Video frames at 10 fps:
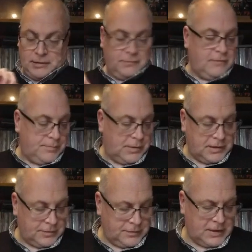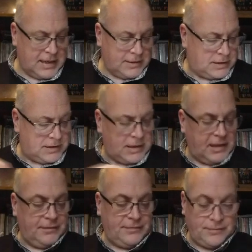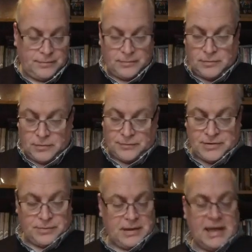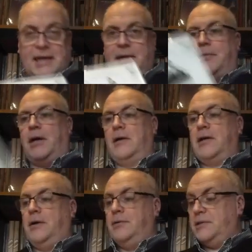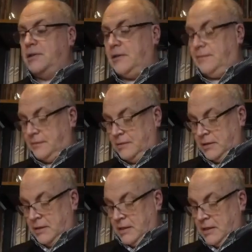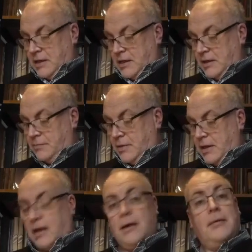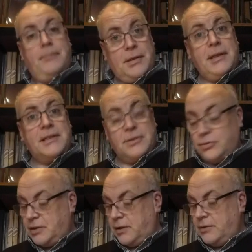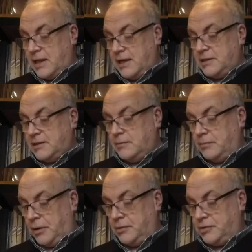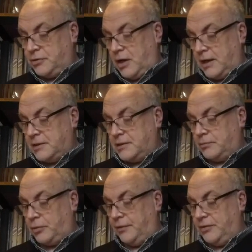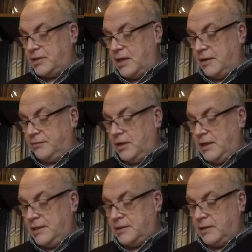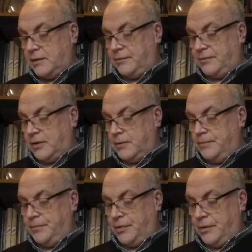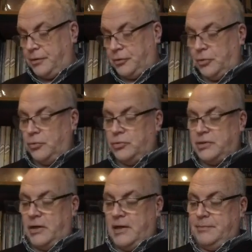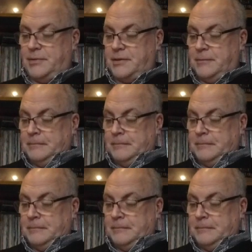replica of the outer sleeve, obviously with the added barcode and stuff. But this also has bonus tracks, previously unreleased of Through All Times,